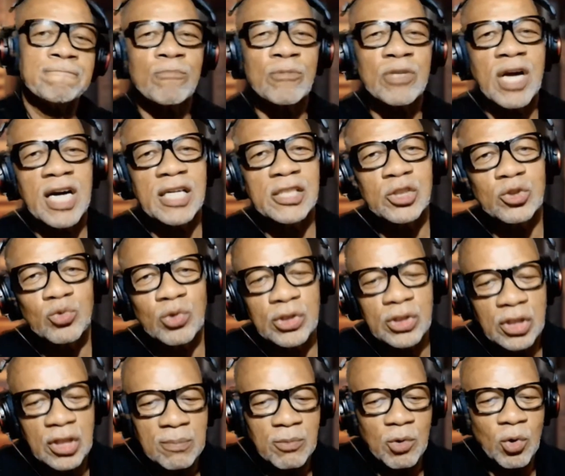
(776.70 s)
I just want to
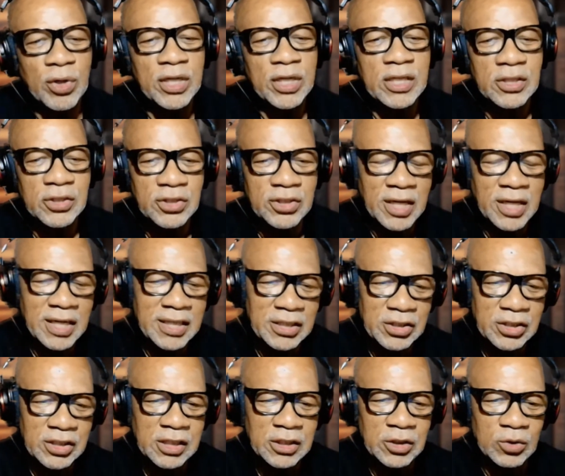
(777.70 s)
come on here and share
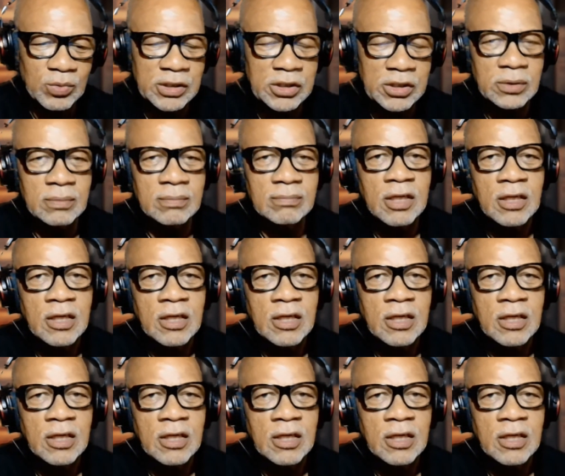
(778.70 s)
these things with you.